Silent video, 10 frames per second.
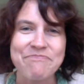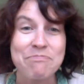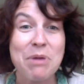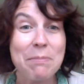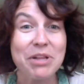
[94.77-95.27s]

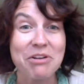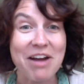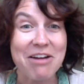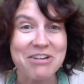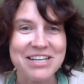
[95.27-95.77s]
people
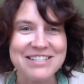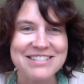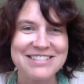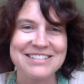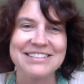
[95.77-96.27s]
around
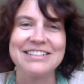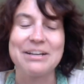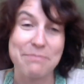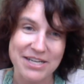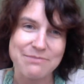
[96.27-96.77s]
us, uh,
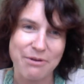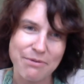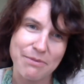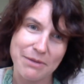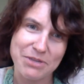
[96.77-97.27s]
by small
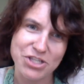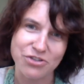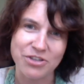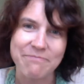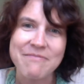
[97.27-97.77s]
people I mean children,